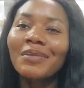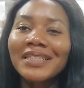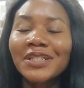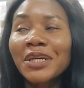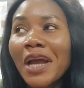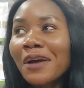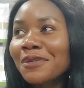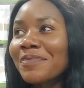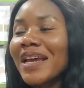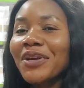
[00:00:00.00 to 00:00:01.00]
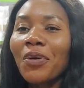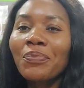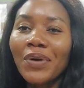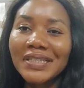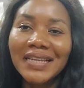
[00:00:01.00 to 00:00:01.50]
I'll be teaching you how to make your
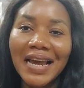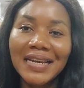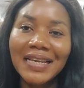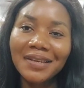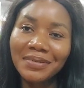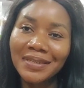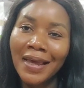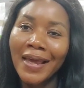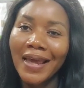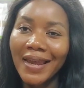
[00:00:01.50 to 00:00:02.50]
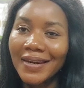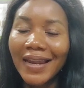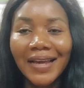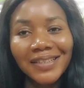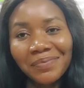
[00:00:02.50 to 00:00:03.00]
butt and hips
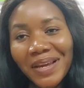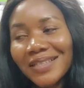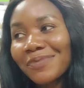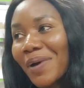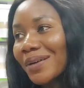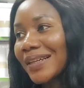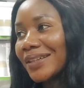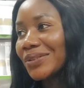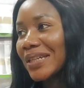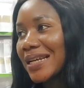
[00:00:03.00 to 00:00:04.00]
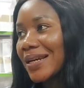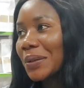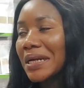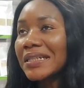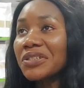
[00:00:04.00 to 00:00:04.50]
enlargement powder drink.
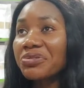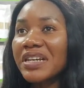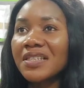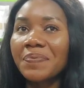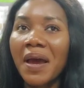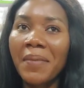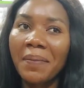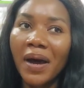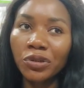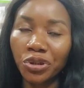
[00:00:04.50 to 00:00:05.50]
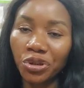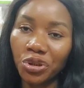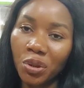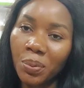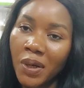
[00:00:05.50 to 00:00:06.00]
Okay, this recipe I'm about to
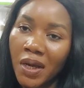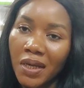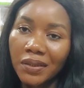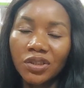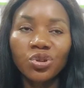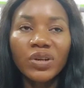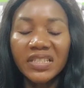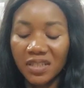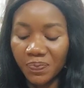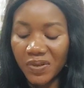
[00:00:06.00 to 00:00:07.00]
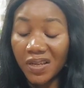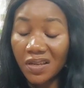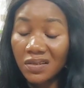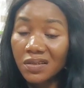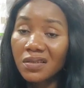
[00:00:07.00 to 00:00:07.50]
drop, this
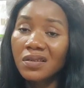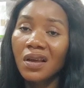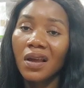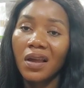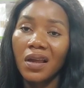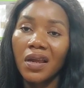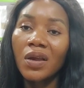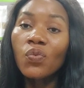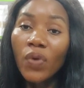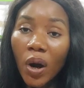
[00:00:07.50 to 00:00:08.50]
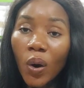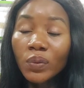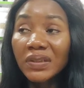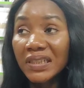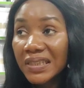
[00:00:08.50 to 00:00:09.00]
recipe is a
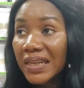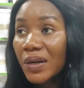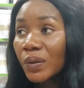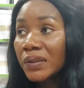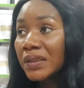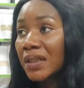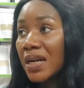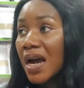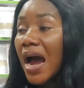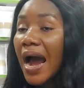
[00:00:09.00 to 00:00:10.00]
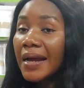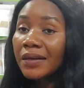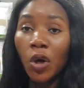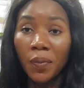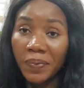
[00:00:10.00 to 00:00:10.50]
well detailed
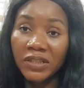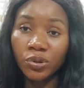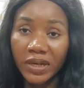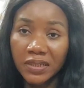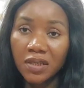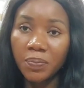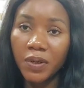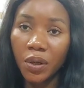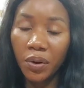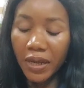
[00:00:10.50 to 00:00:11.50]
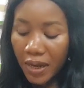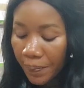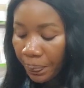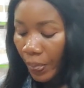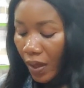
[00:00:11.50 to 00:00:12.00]
and complete recipe.
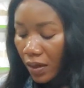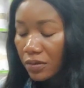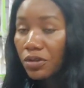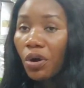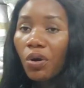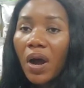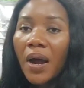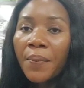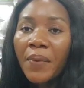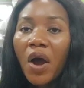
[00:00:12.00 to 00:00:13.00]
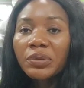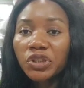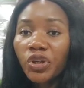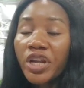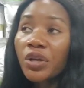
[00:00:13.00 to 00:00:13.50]
Okay, so I'll be
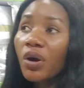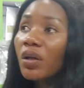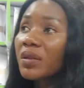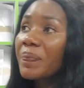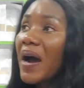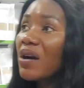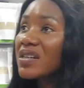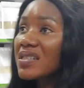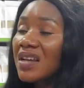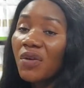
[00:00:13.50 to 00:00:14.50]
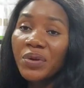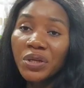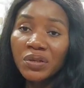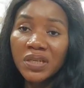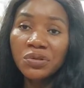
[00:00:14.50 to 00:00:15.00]
showing you all the powders I'll be
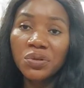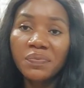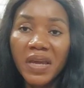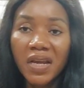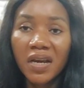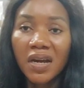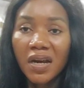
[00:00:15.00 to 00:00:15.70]
using to make